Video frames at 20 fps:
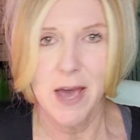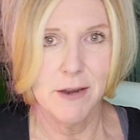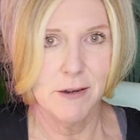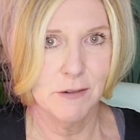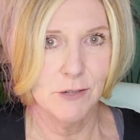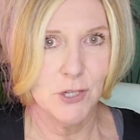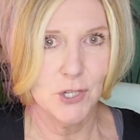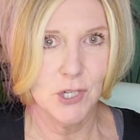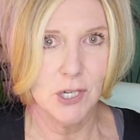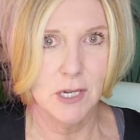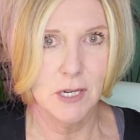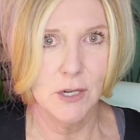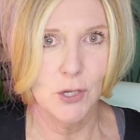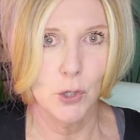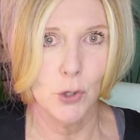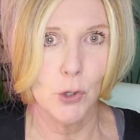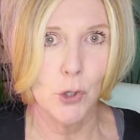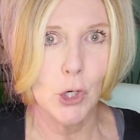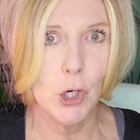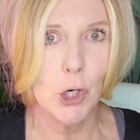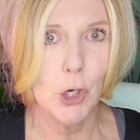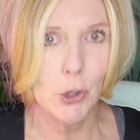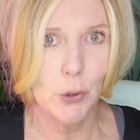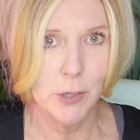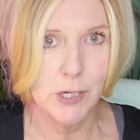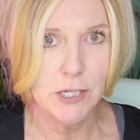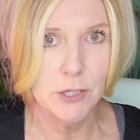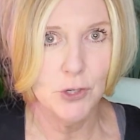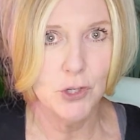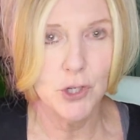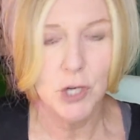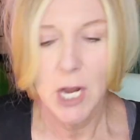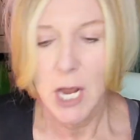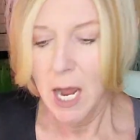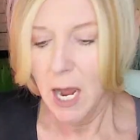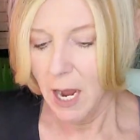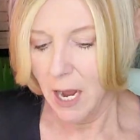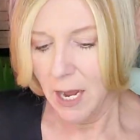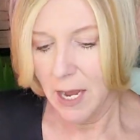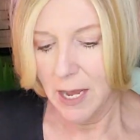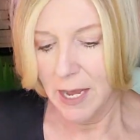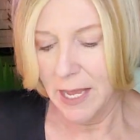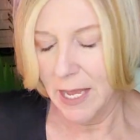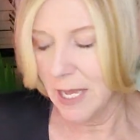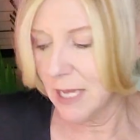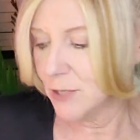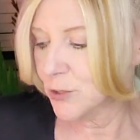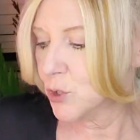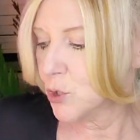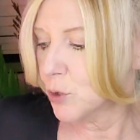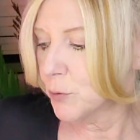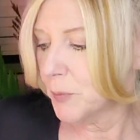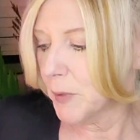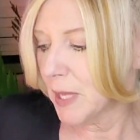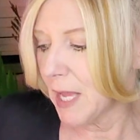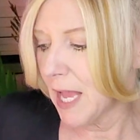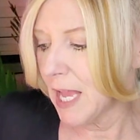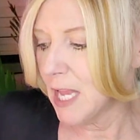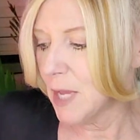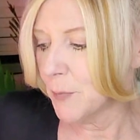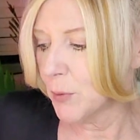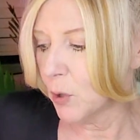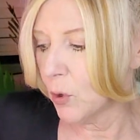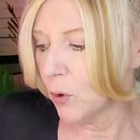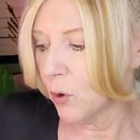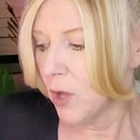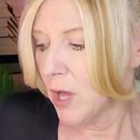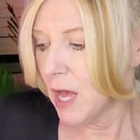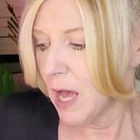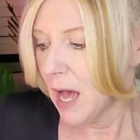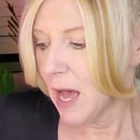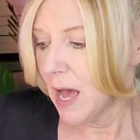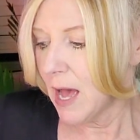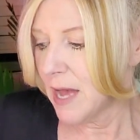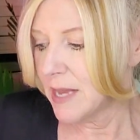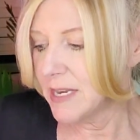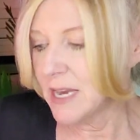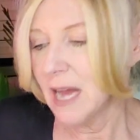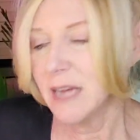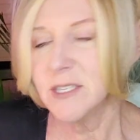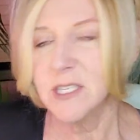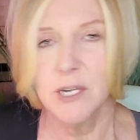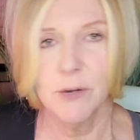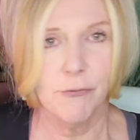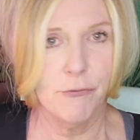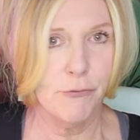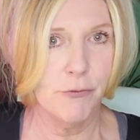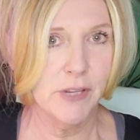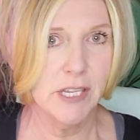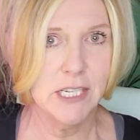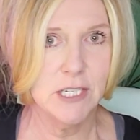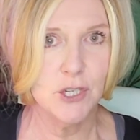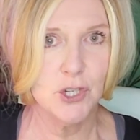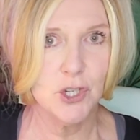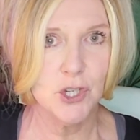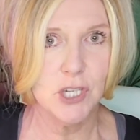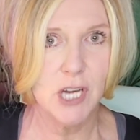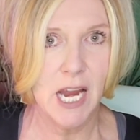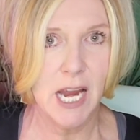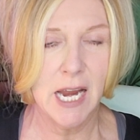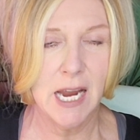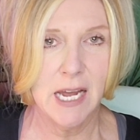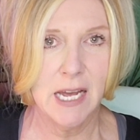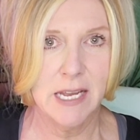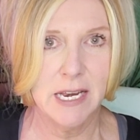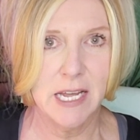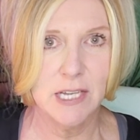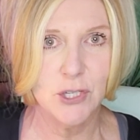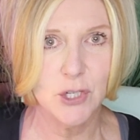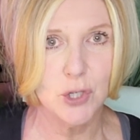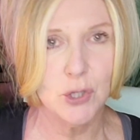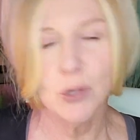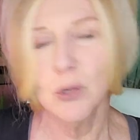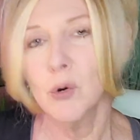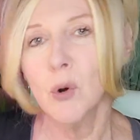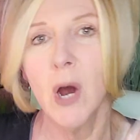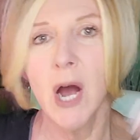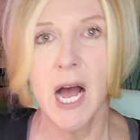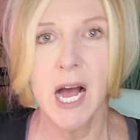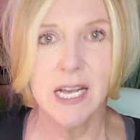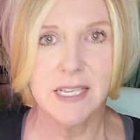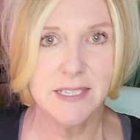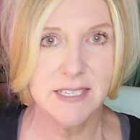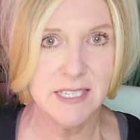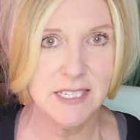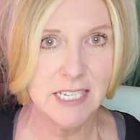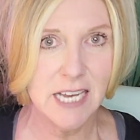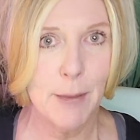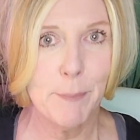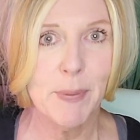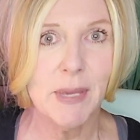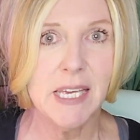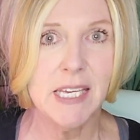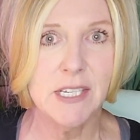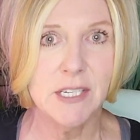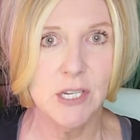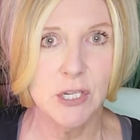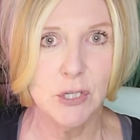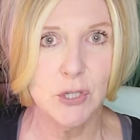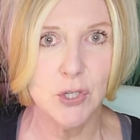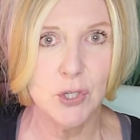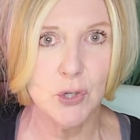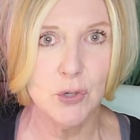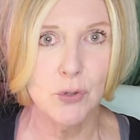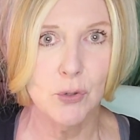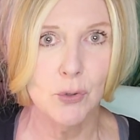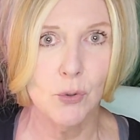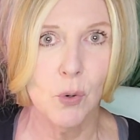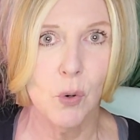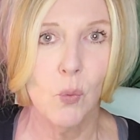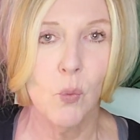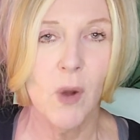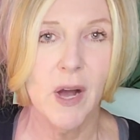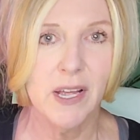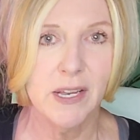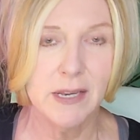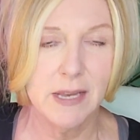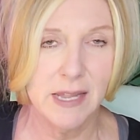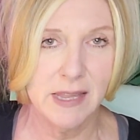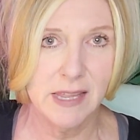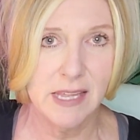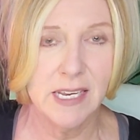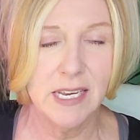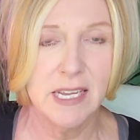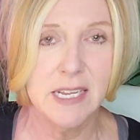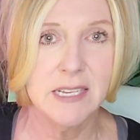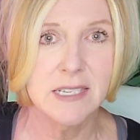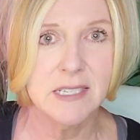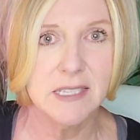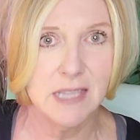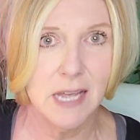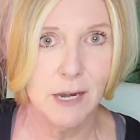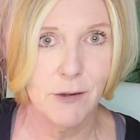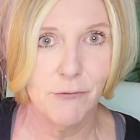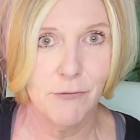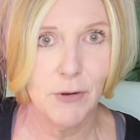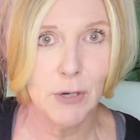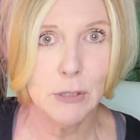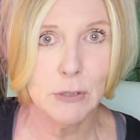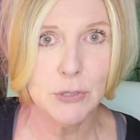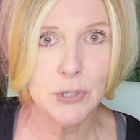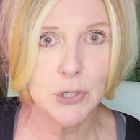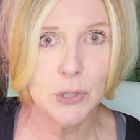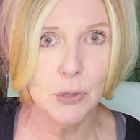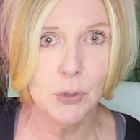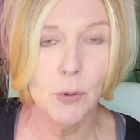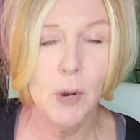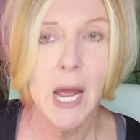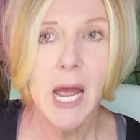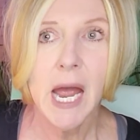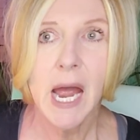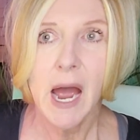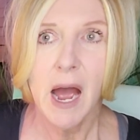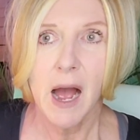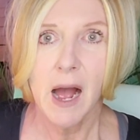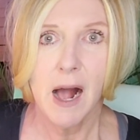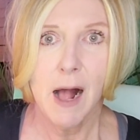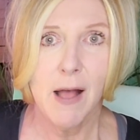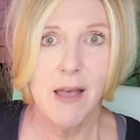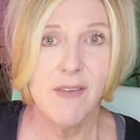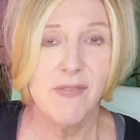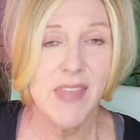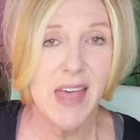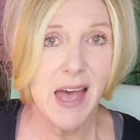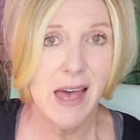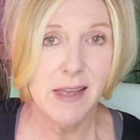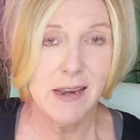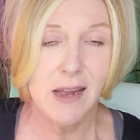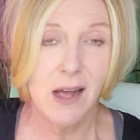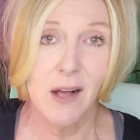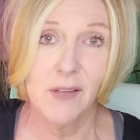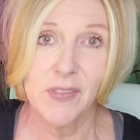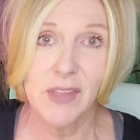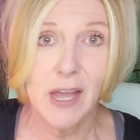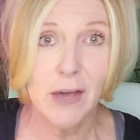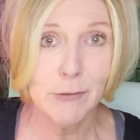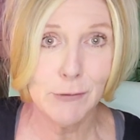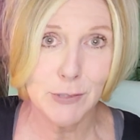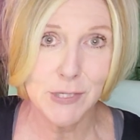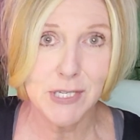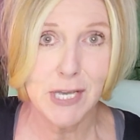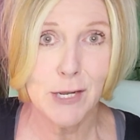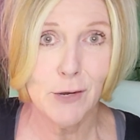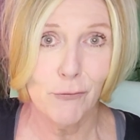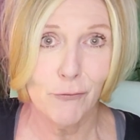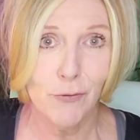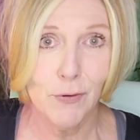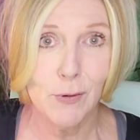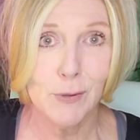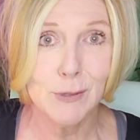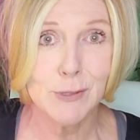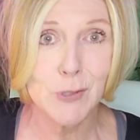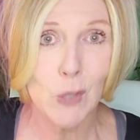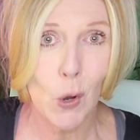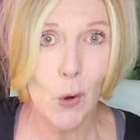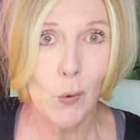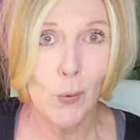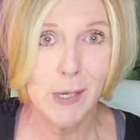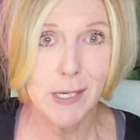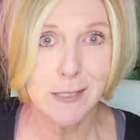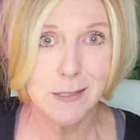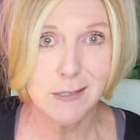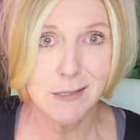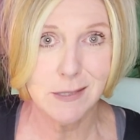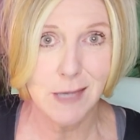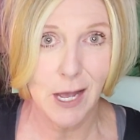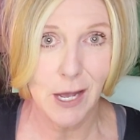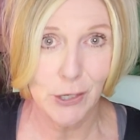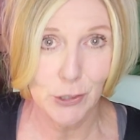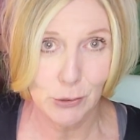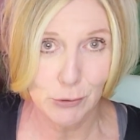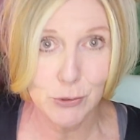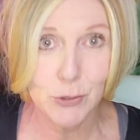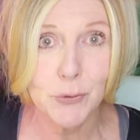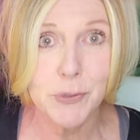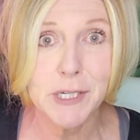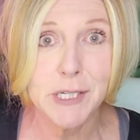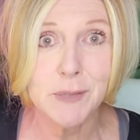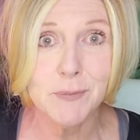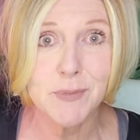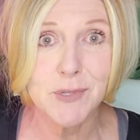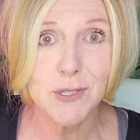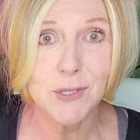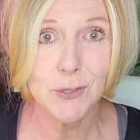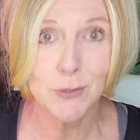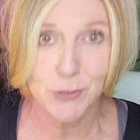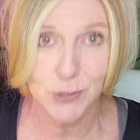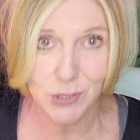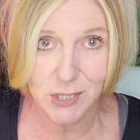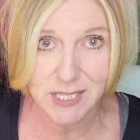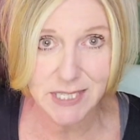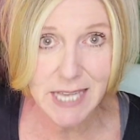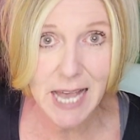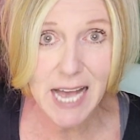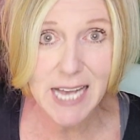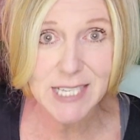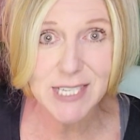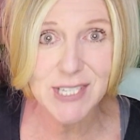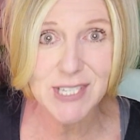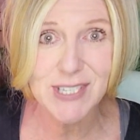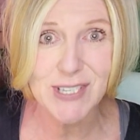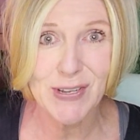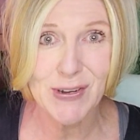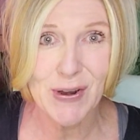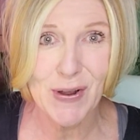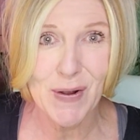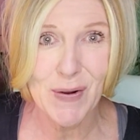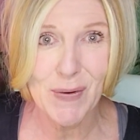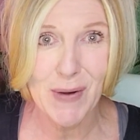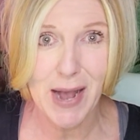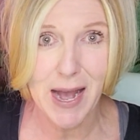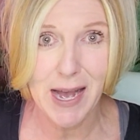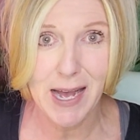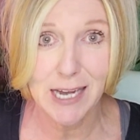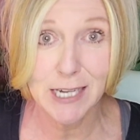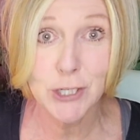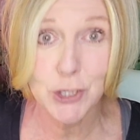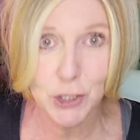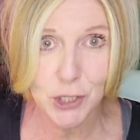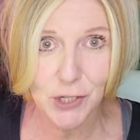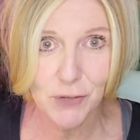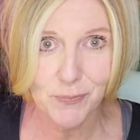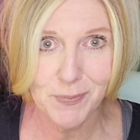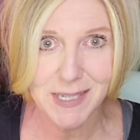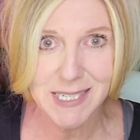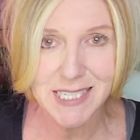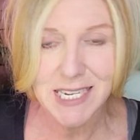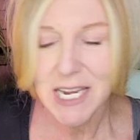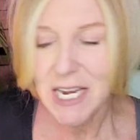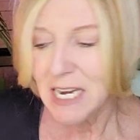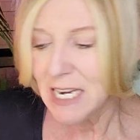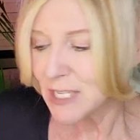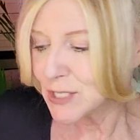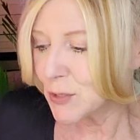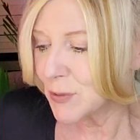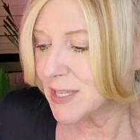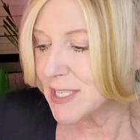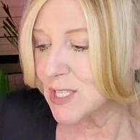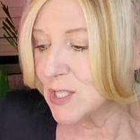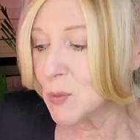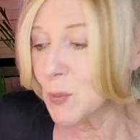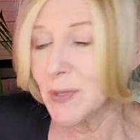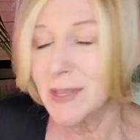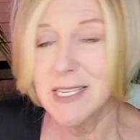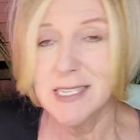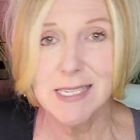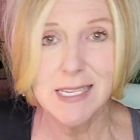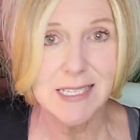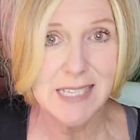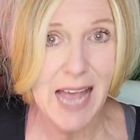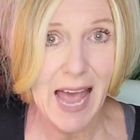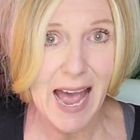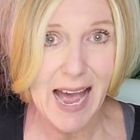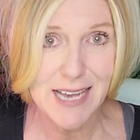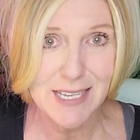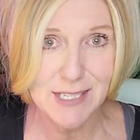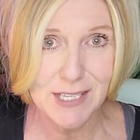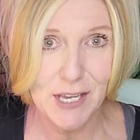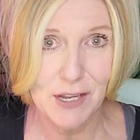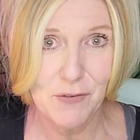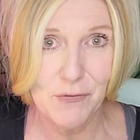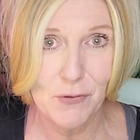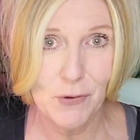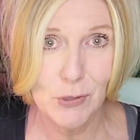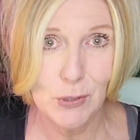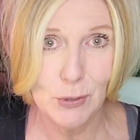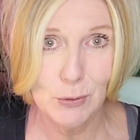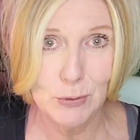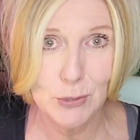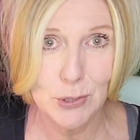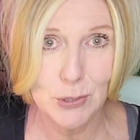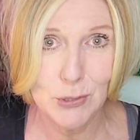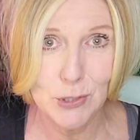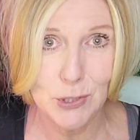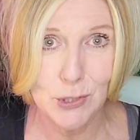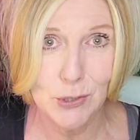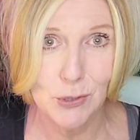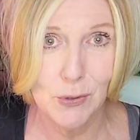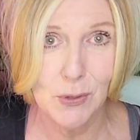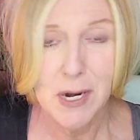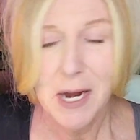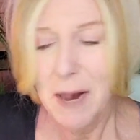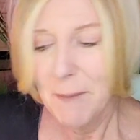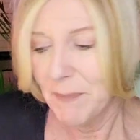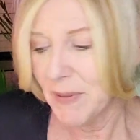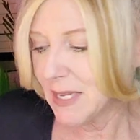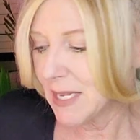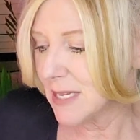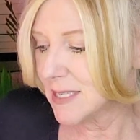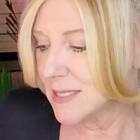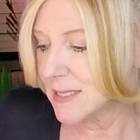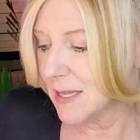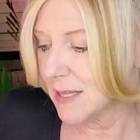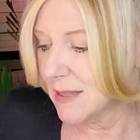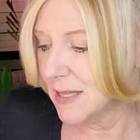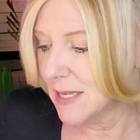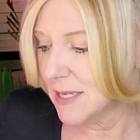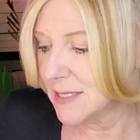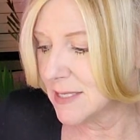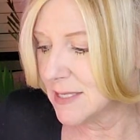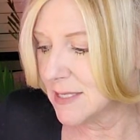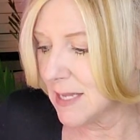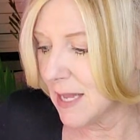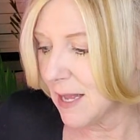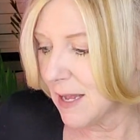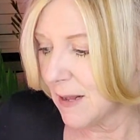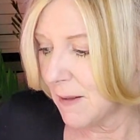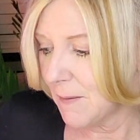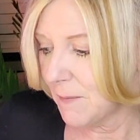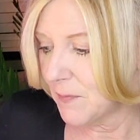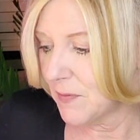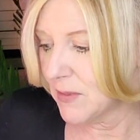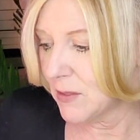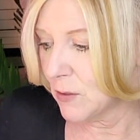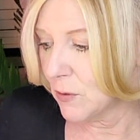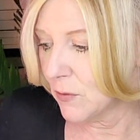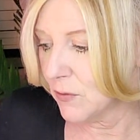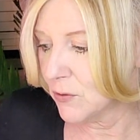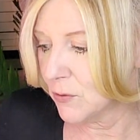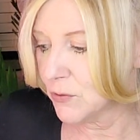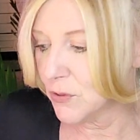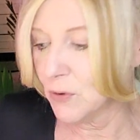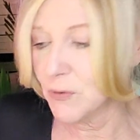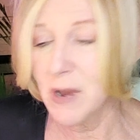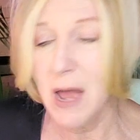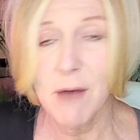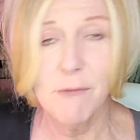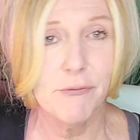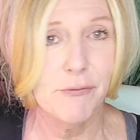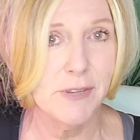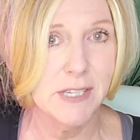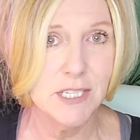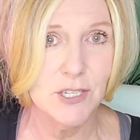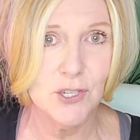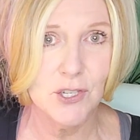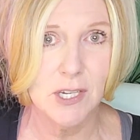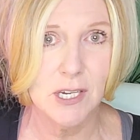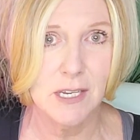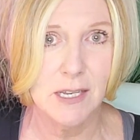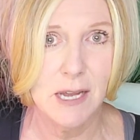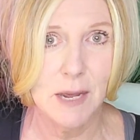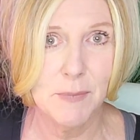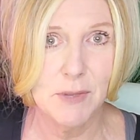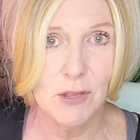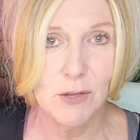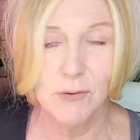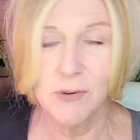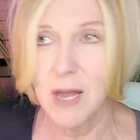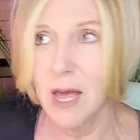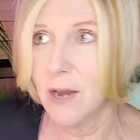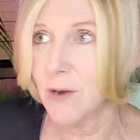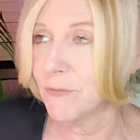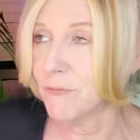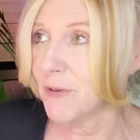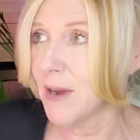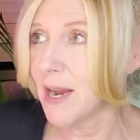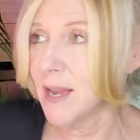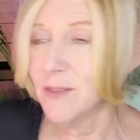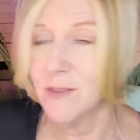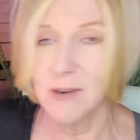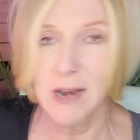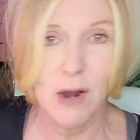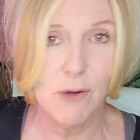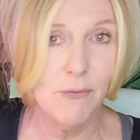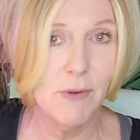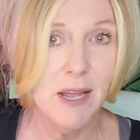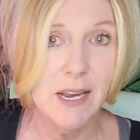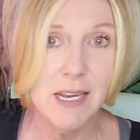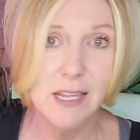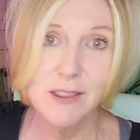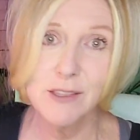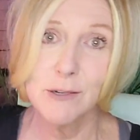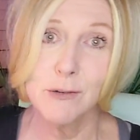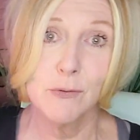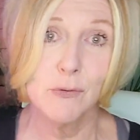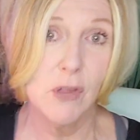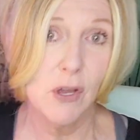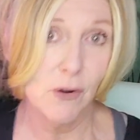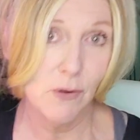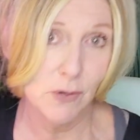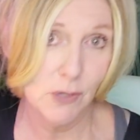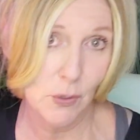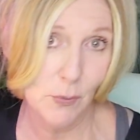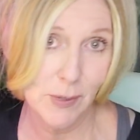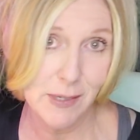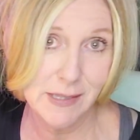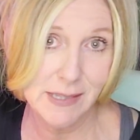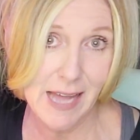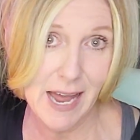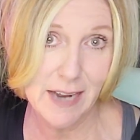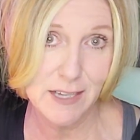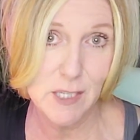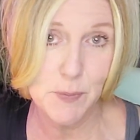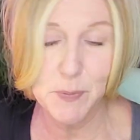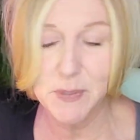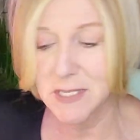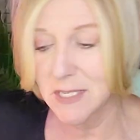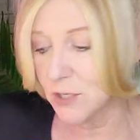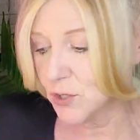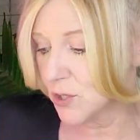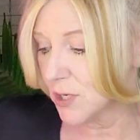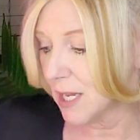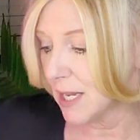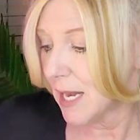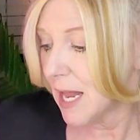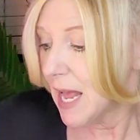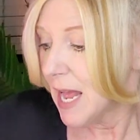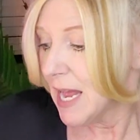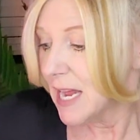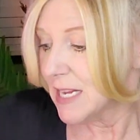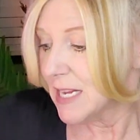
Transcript: energy, your courage, uh, and to be able uh, not to flinch and to uh, step into what that is that fears you. Uh, and that on the other side of fear is always uh, your dreams, your success, you know, uh, achievement. So this is what this is asking for you to do, because this, uh, you know, they're, they're not flinching. I mean, they're not afraid, they're not running, they're, they're in a relaxed positioning.